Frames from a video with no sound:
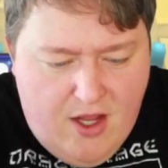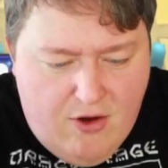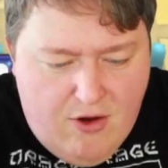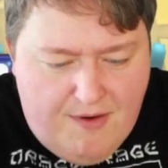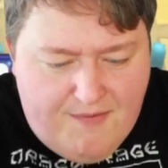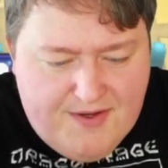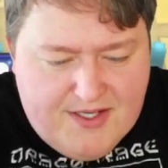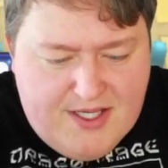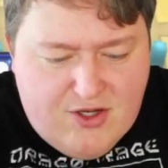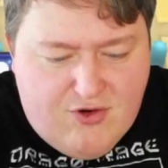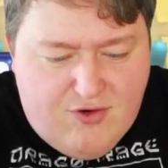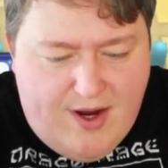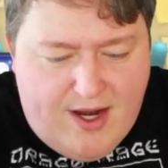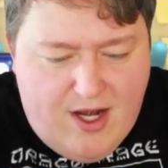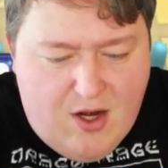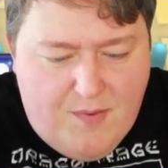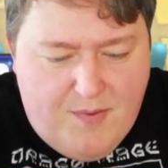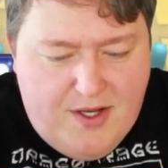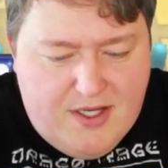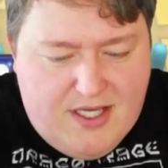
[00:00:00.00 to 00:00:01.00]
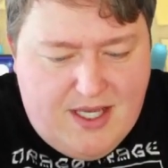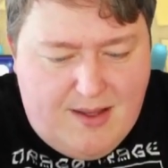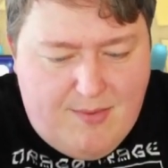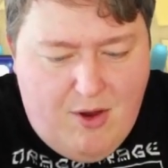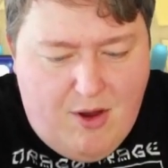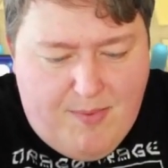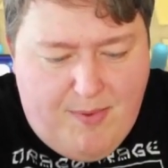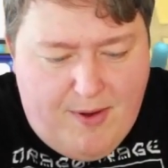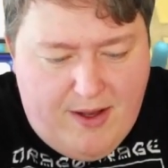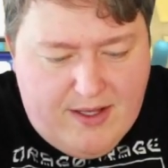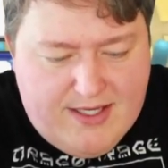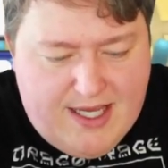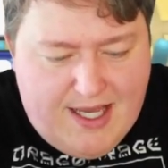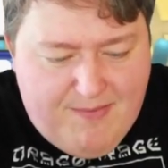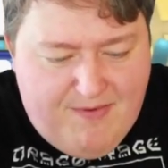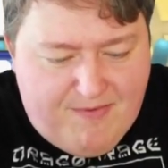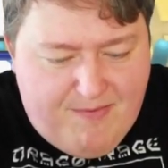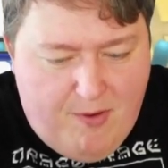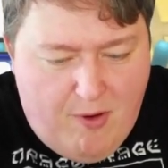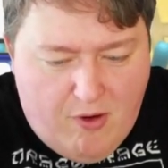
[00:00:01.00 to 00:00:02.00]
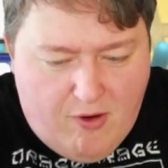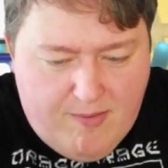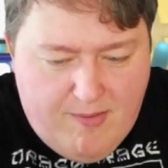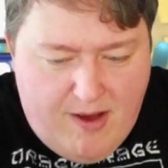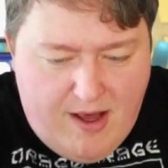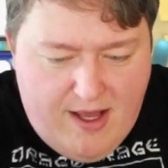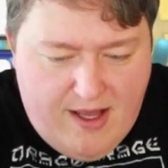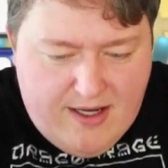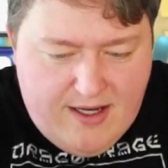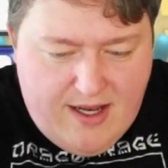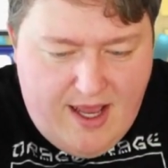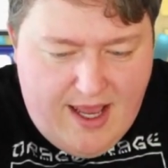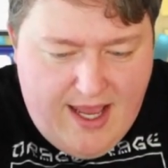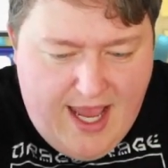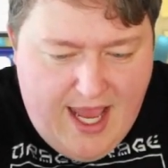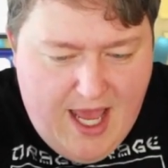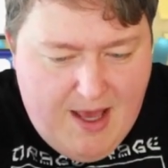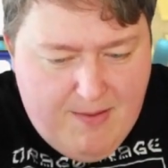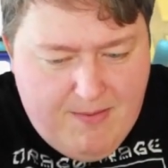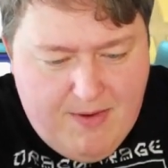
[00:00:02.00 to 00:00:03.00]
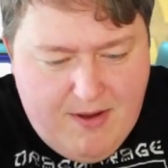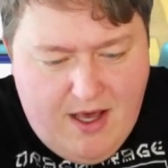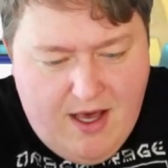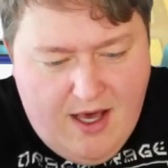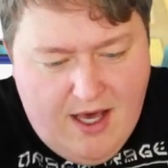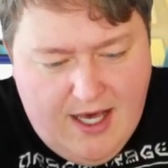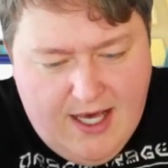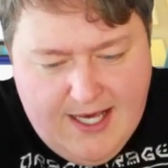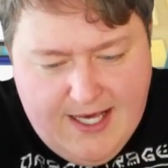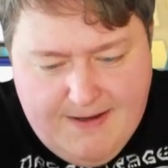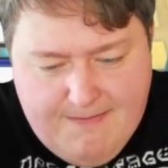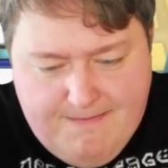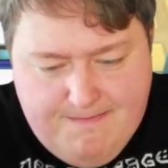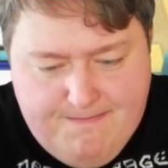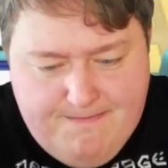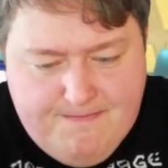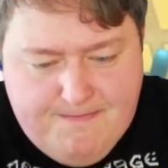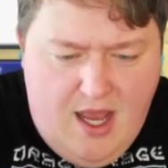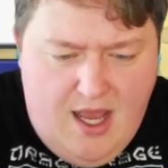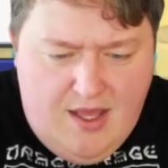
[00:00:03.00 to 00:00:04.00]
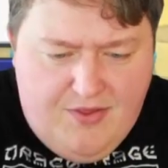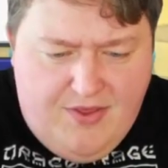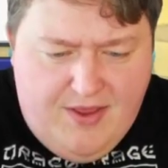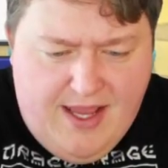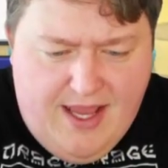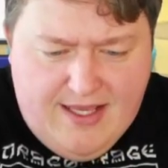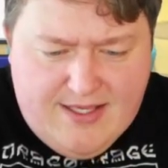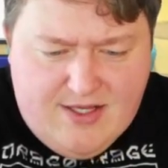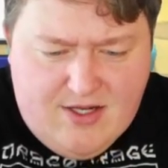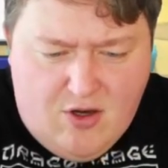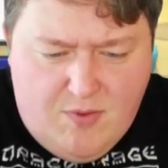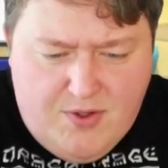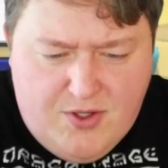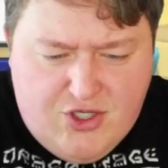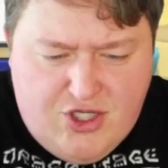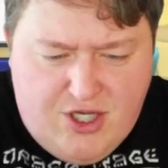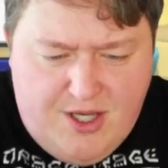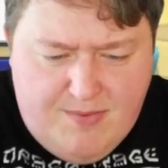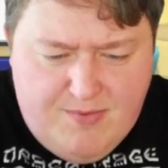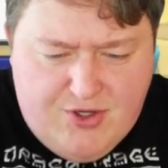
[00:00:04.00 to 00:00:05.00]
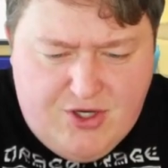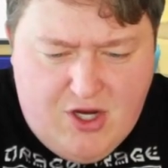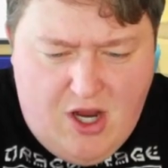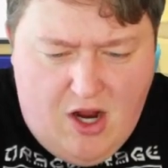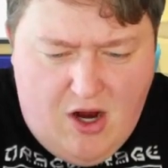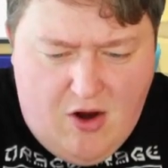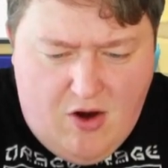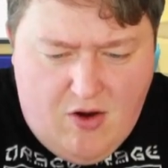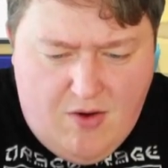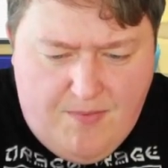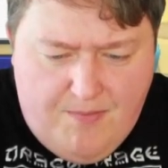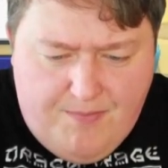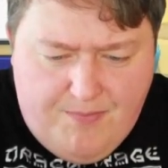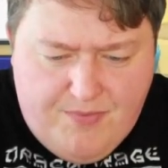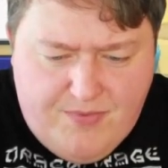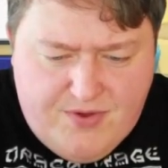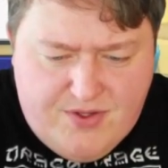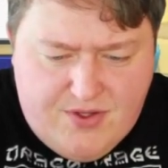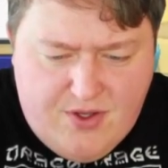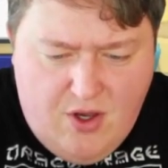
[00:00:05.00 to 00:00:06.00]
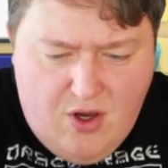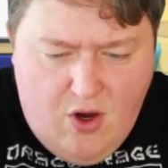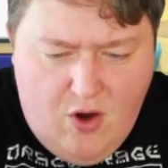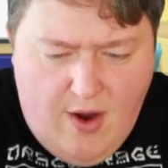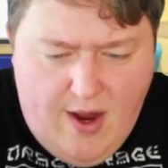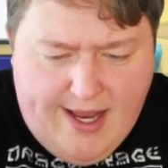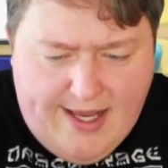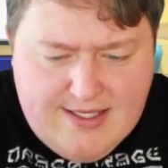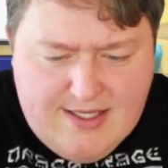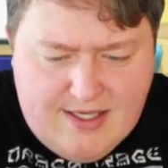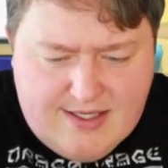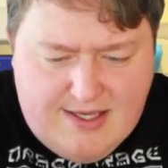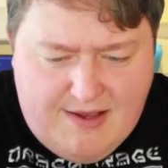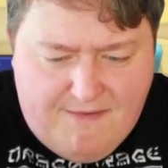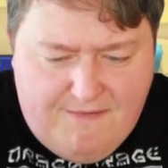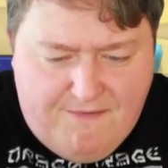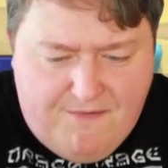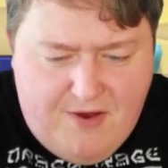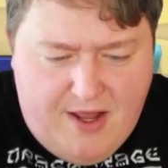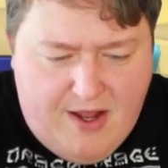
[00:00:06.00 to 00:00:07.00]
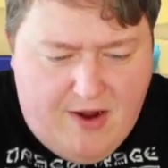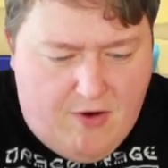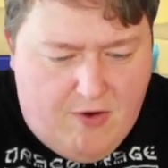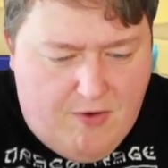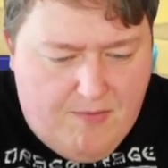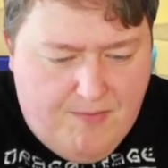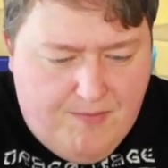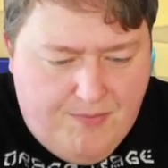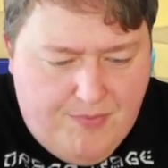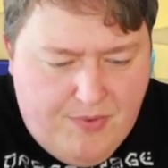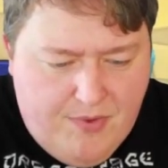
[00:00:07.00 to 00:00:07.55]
You're obviously a trainer. Will you tell me what type of Pokemon I am? I think I started with Chimchar, so I guess I'll say Fire.